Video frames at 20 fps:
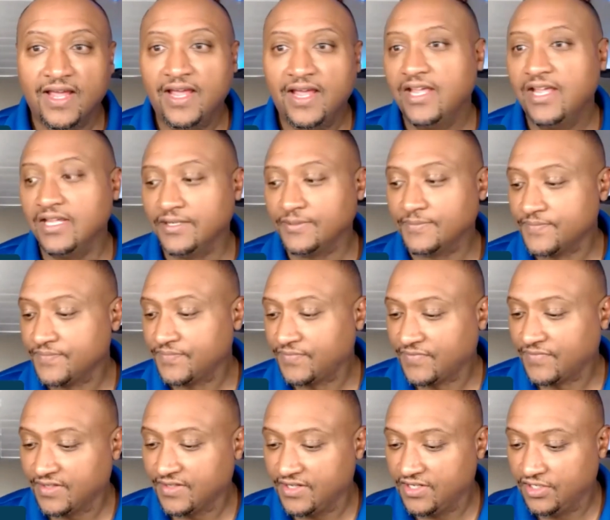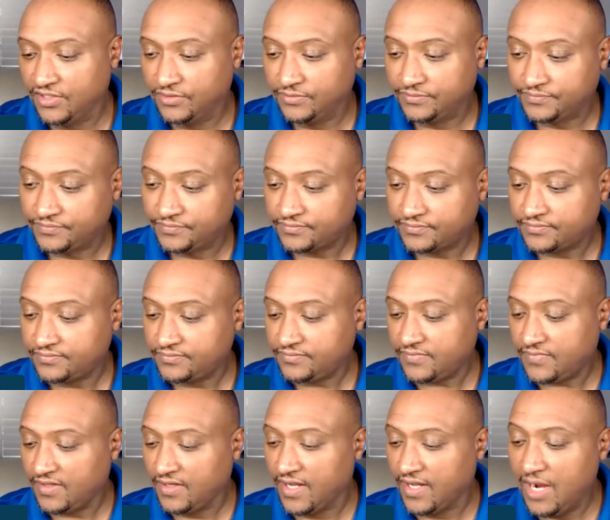hey,
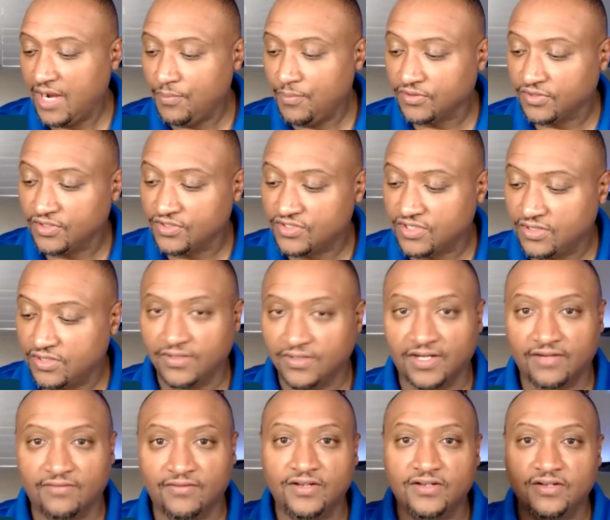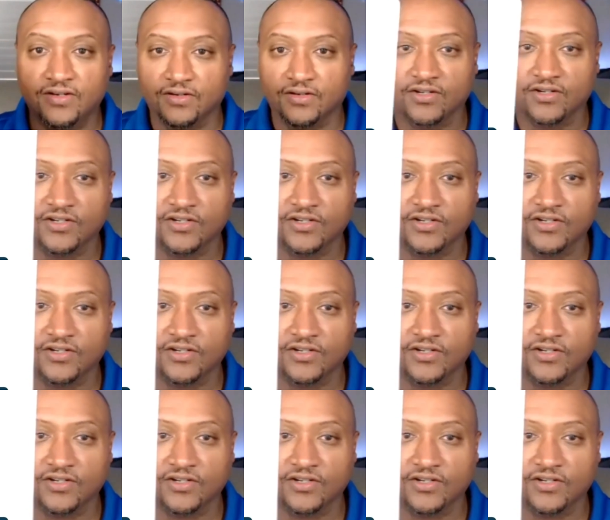I'll put the joke like right here.